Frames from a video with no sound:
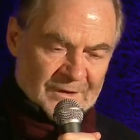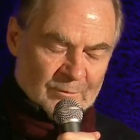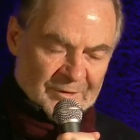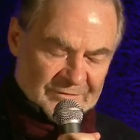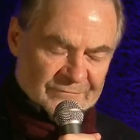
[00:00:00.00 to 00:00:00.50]

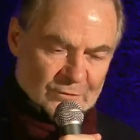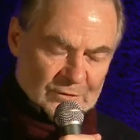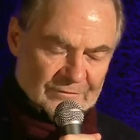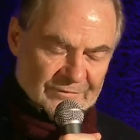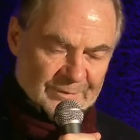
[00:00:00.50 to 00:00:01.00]
with the
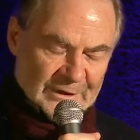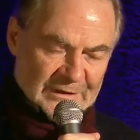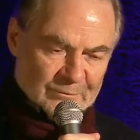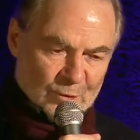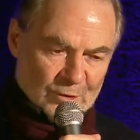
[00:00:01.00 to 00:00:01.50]
fall of the
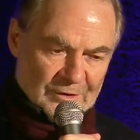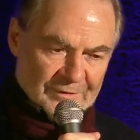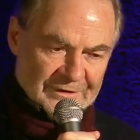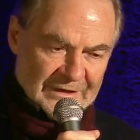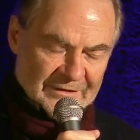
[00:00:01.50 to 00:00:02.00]
Berlin Wall on
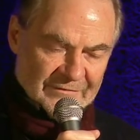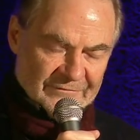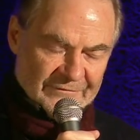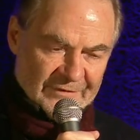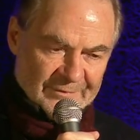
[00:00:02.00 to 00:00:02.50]
the 9th of
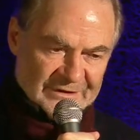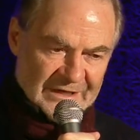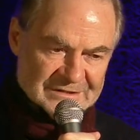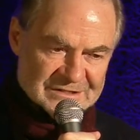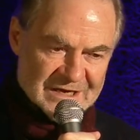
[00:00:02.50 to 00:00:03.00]
November
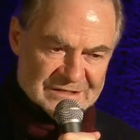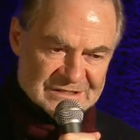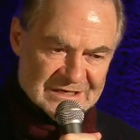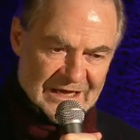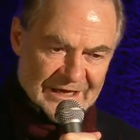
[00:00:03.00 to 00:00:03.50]

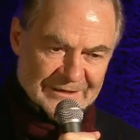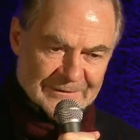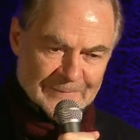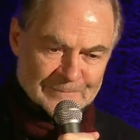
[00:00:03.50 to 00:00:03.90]
1989,